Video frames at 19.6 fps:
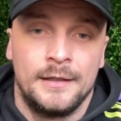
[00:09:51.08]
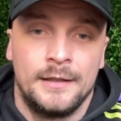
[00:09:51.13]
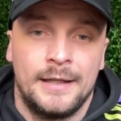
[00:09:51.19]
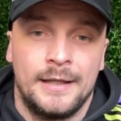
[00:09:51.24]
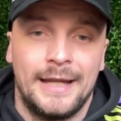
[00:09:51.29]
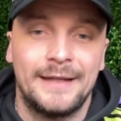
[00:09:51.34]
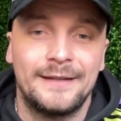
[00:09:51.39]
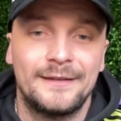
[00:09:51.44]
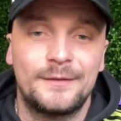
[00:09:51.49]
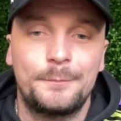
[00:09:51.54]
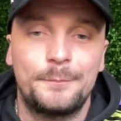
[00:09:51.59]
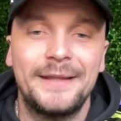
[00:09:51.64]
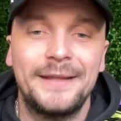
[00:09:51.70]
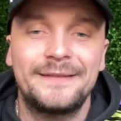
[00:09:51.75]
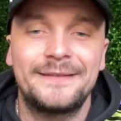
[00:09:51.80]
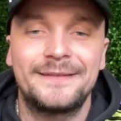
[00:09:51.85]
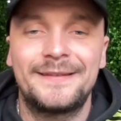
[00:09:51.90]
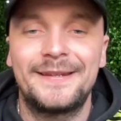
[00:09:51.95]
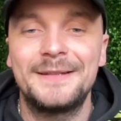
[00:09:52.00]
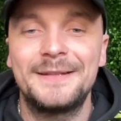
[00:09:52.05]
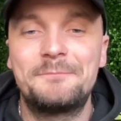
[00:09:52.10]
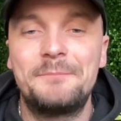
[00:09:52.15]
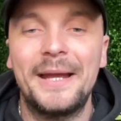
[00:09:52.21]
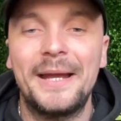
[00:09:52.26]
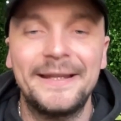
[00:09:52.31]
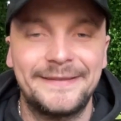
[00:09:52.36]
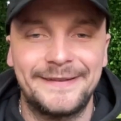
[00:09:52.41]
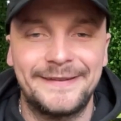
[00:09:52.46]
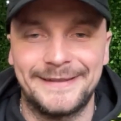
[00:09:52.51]
Expected
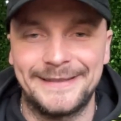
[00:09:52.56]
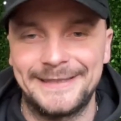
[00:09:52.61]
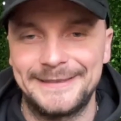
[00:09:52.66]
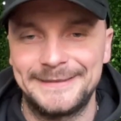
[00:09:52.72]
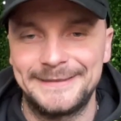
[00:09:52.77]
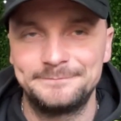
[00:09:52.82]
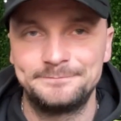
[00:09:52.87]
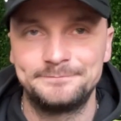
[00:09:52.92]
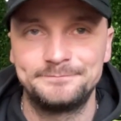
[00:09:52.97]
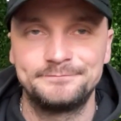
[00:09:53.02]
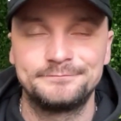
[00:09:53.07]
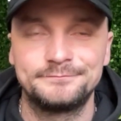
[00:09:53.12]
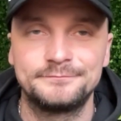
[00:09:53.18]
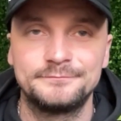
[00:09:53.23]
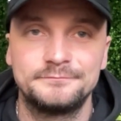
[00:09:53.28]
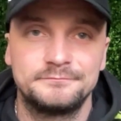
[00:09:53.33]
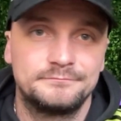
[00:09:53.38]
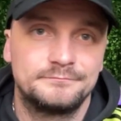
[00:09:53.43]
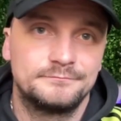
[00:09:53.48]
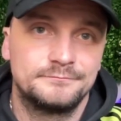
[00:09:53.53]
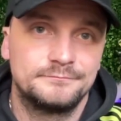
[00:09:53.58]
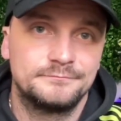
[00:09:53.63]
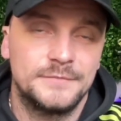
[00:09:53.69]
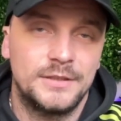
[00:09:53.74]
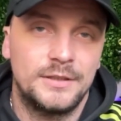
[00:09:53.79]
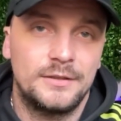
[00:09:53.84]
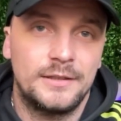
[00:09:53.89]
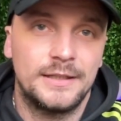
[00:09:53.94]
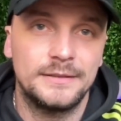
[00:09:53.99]
better.
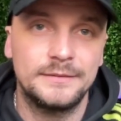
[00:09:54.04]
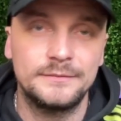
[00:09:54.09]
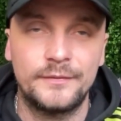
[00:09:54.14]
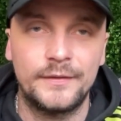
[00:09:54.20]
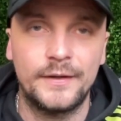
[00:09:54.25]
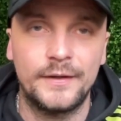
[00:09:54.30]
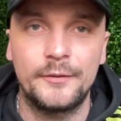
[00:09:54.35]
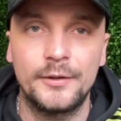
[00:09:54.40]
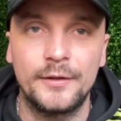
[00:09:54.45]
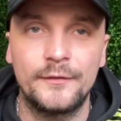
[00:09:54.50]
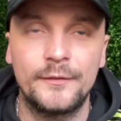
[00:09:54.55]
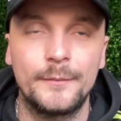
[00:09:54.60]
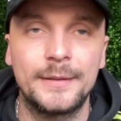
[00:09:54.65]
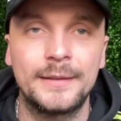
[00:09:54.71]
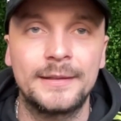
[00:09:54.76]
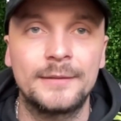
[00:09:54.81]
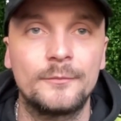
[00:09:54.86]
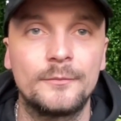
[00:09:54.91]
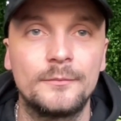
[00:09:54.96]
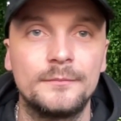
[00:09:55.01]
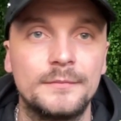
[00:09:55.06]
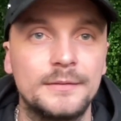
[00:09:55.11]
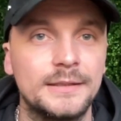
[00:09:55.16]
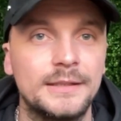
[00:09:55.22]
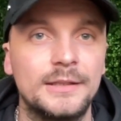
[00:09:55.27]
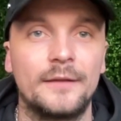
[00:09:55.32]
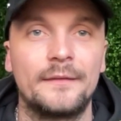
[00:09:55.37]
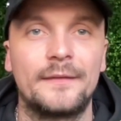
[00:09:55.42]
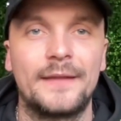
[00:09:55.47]
All right, fair enough. I mean,
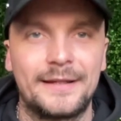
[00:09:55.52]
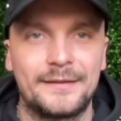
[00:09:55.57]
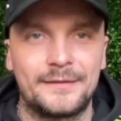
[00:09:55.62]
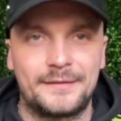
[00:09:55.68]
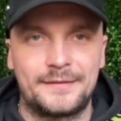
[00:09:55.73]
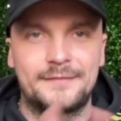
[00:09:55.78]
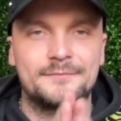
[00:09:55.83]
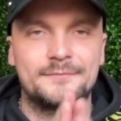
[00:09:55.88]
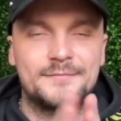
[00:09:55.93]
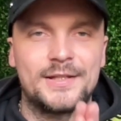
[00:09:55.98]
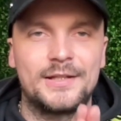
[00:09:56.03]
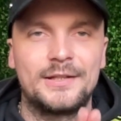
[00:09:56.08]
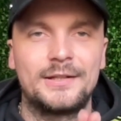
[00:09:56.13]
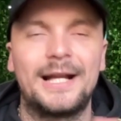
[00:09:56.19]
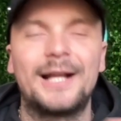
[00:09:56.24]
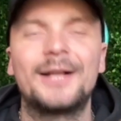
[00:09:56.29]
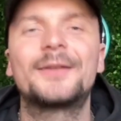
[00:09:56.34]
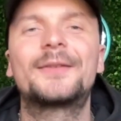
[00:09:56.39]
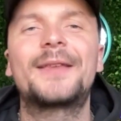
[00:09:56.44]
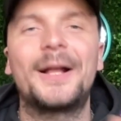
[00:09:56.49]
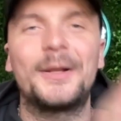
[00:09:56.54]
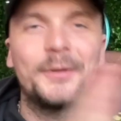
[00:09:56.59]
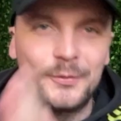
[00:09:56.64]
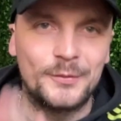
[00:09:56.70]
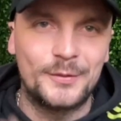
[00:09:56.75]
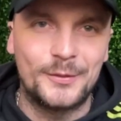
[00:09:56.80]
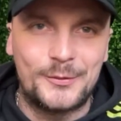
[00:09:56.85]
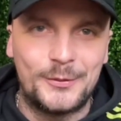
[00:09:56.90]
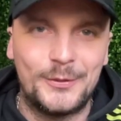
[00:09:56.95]
that's... So I'll
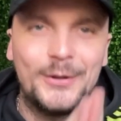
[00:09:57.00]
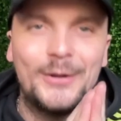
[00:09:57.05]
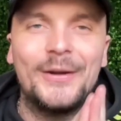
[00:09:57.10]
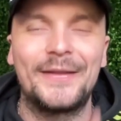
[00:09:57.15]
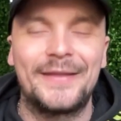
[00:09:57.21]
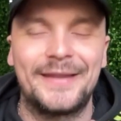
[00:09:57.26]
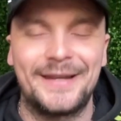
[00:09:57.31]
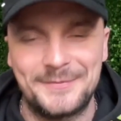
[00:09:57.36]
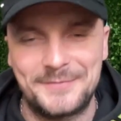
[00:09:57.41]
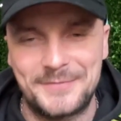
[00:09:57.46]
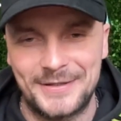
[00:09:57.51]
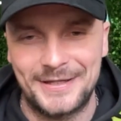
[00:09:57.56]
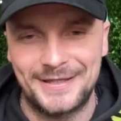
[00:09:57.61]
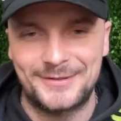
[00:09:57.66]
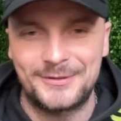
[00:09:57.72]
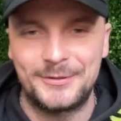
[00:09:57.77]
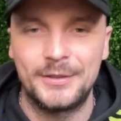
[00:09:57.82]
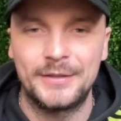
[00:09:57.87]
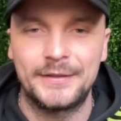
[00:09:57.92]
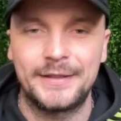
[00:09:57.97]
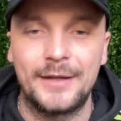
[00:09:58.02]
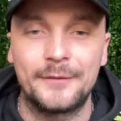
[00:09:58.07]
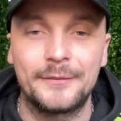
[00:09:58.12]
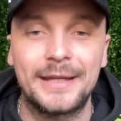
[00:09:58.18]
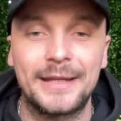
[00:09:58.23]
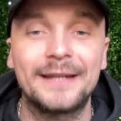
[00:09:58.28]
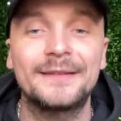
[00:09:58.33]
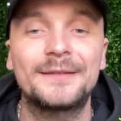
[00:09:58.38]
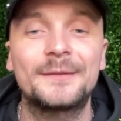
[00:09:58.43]
do the quote and then I'll break the quote
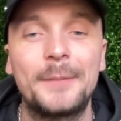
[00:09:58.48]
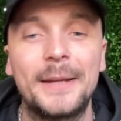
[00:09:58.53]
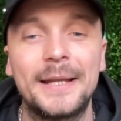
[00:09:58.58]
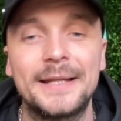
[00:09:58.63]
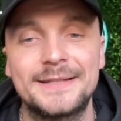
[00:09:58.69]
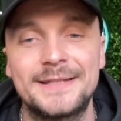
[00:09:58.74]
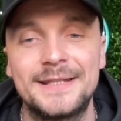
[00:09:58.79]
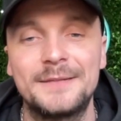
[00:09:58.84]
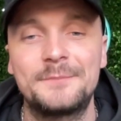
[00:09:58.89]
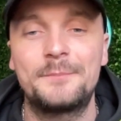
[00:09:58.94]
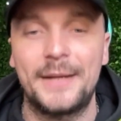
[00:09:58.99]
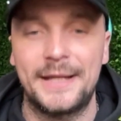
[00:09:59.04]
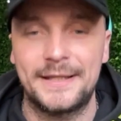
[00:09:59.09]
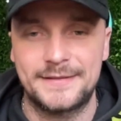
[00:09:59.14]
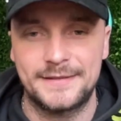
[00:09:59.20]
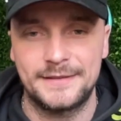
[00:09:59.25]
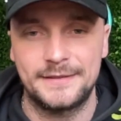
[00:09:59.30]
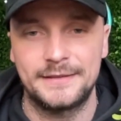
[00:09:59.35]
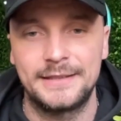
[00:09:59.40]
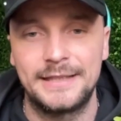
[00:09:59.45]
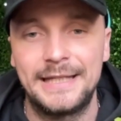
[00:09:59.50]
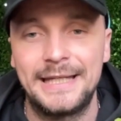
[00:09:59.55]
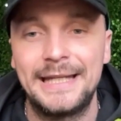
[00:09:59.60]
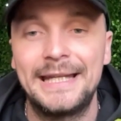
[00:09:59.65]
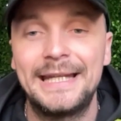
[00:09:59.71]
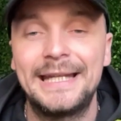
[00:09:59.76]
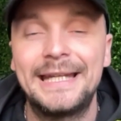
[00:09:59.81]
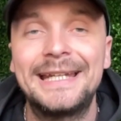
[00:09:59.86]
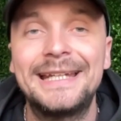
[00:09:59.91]
down. Expected better.
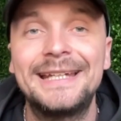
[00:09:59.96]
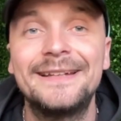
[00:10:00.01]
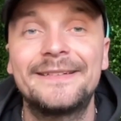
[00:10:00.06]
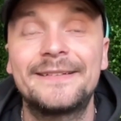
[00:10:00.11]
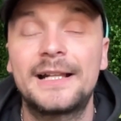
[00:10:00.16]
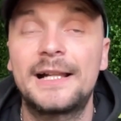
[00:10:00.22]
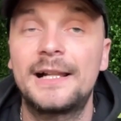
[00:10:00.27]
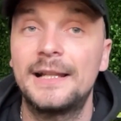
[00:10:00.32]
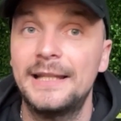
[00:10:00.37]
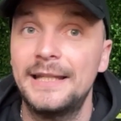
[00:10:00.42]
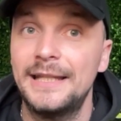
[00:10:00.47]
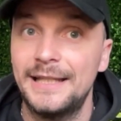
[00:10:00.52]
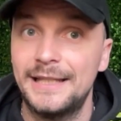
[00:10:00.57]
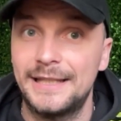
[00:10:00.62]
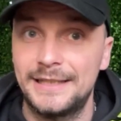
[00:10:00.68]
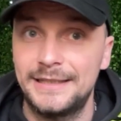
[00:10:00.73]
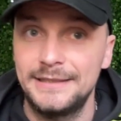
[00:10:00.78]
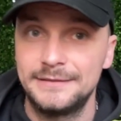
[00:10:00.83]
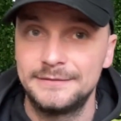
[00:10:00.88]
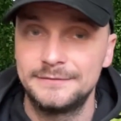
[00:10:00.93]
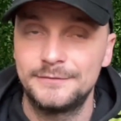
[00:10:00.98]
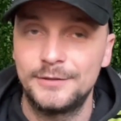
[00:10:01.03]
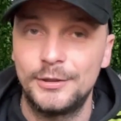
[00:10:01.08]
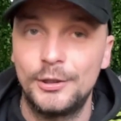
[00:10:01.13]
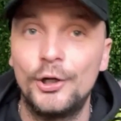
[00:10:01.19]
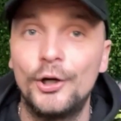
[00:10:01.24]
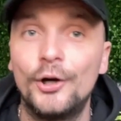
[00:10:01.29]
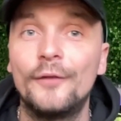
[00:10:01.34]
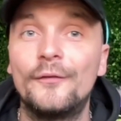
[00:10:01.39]
He's clearly
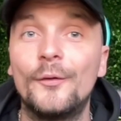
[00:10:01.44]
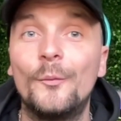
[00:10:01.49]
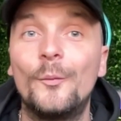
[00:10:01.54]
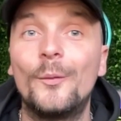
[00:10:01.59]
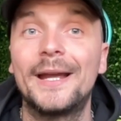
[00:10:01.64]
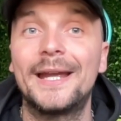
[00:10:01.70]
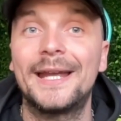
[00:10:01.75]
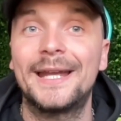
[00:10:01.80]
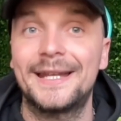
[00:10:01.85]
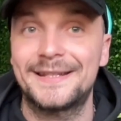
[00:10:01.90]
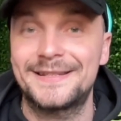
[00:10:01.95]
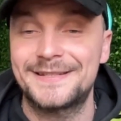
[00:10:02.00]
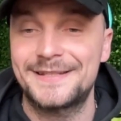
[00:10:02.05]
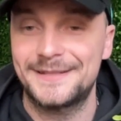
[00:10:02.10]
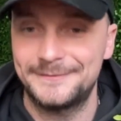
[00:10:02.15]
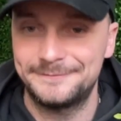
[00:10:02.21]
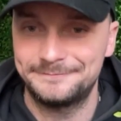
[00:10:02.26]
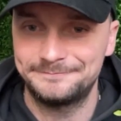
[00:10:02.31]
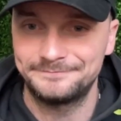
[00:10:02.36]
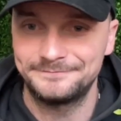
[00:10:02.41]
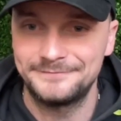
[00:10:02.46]
overweight.